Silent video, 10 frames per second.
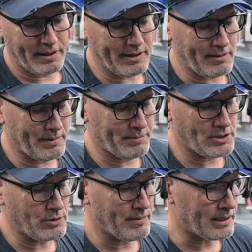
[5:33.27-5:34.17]
I think it might be
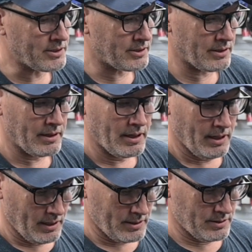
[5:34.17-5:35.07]
too much.
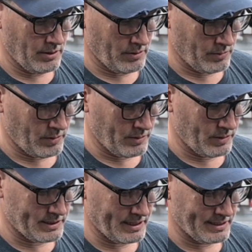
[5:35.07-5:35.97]
So
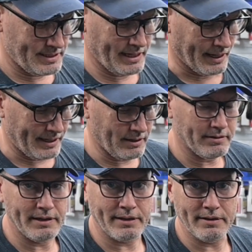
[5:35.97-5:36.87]
what's that saying?
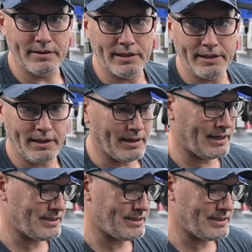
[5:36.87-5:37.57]
Gilding the lily.